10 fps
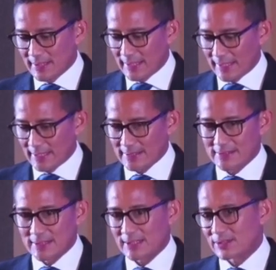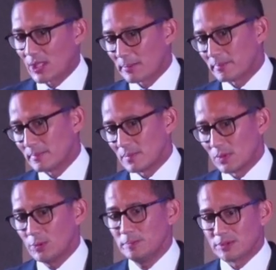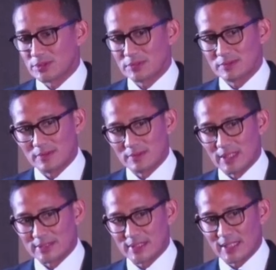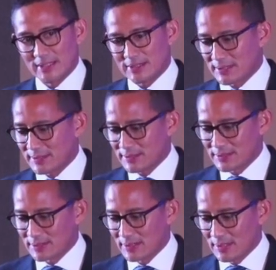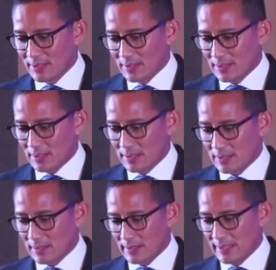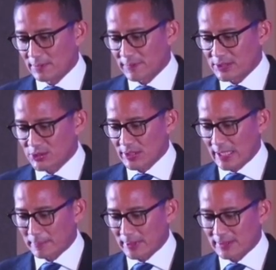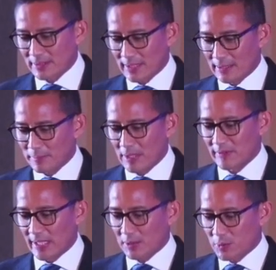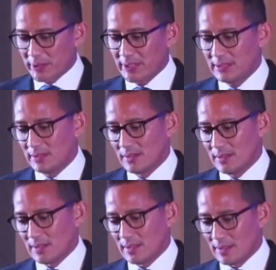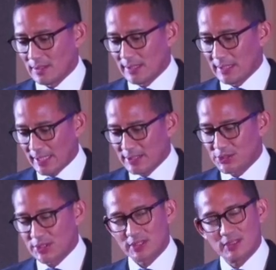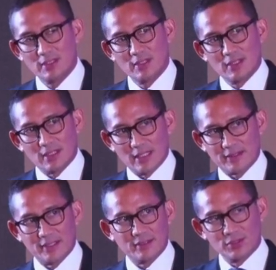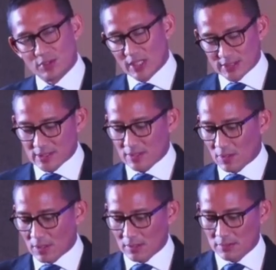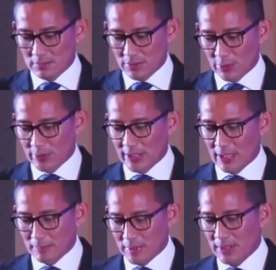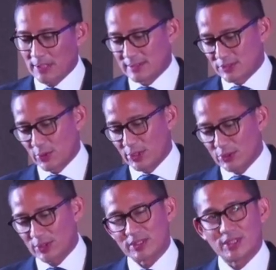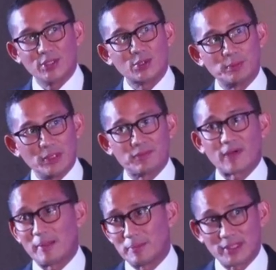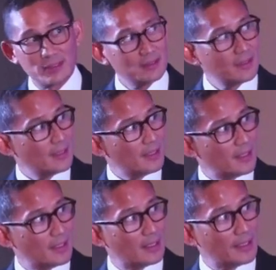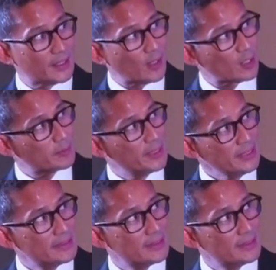as the top oops, destinations uh, in the venture capital and private equity uh, in Asia. I think you guys are all know the number. It's going to continue to be a vibrant uh, economy